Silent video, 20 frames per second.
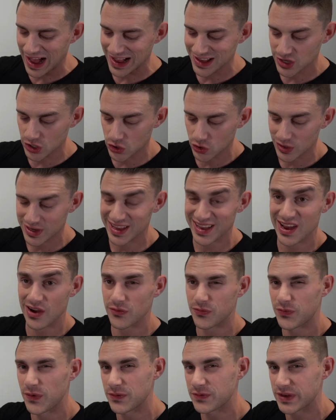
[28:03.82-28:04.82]
You're looking
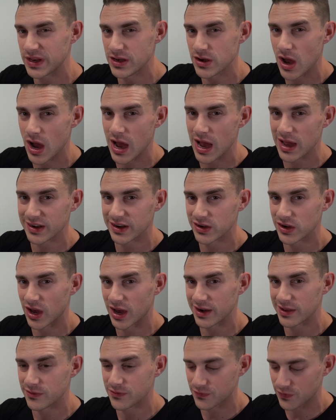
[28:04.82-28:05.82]
at
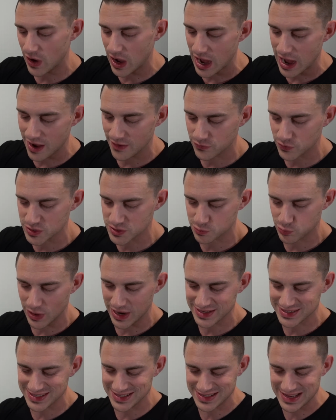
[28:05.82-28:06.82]
$59.95, which
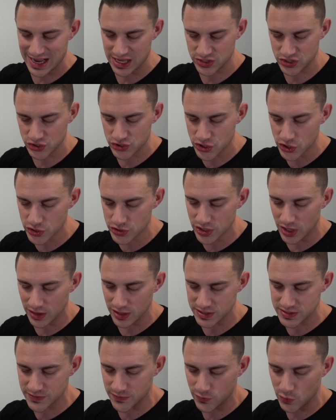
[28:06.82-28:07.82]
breaks it down to
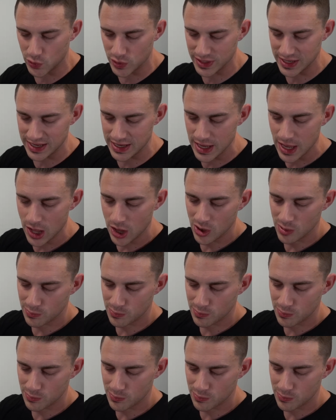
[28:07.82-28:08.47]
$2.40